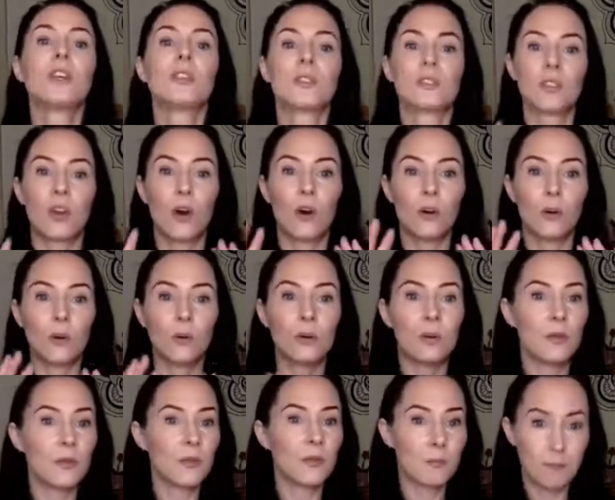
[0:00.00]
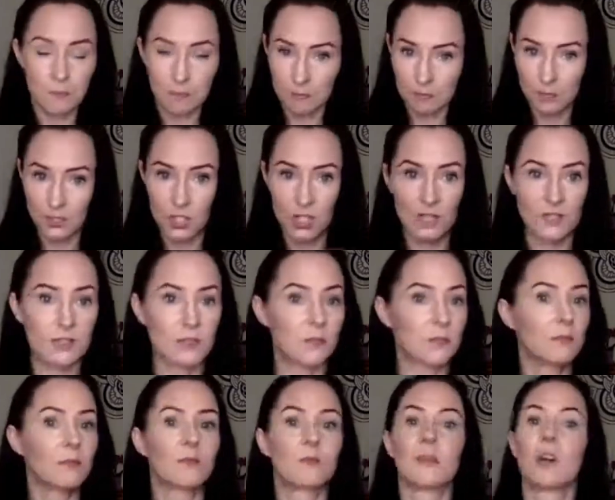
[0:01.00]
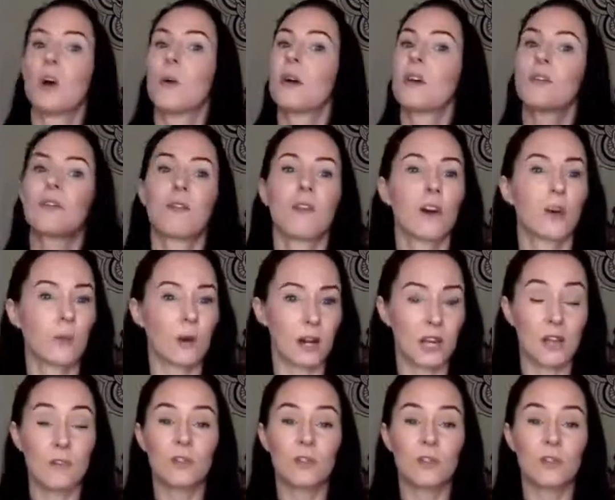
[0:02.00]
So just going forward,